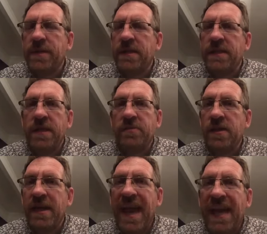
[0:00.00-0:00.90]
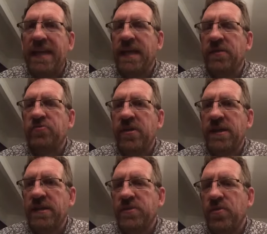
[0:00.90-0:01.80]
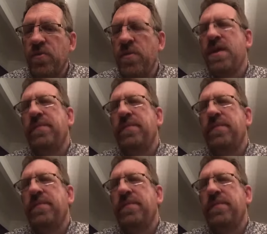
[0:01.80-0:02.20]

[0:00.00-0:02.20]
and they don't take any other training at all.